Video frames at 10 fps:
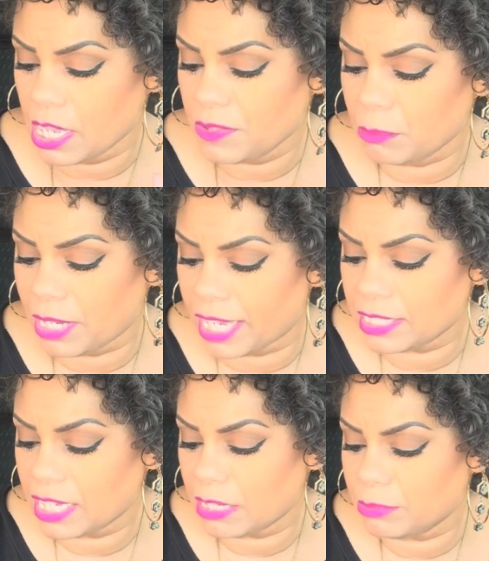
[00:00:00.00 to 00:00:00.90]
The
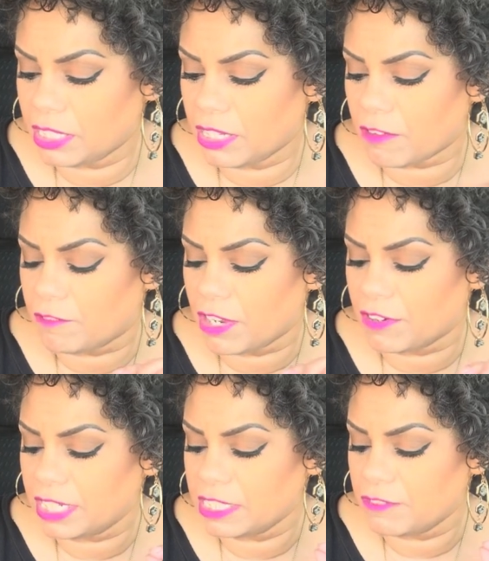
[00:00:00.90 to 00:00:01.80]
man can be
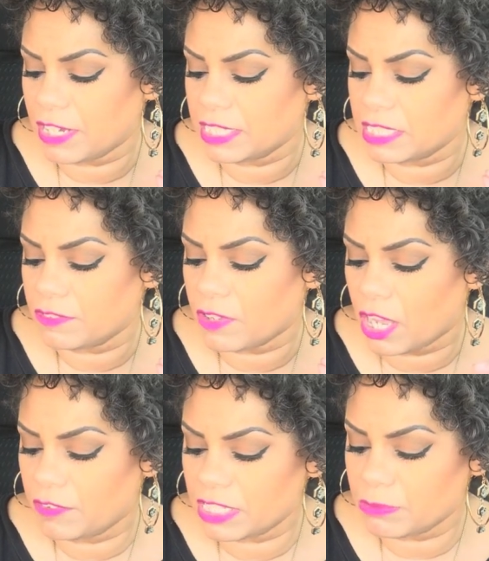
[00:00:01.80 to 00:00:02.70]
very defensive
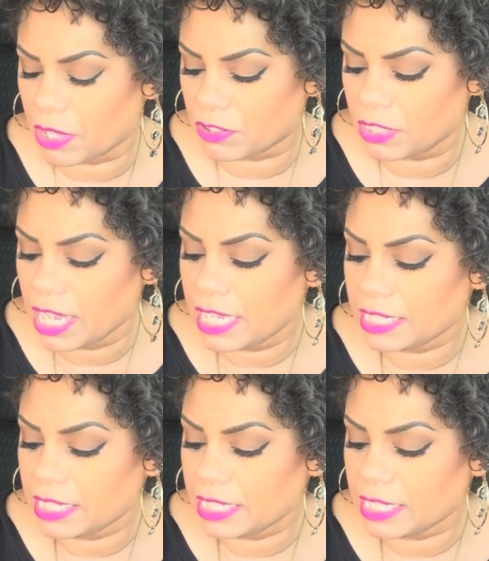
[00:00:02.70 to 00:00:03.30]
of his mother,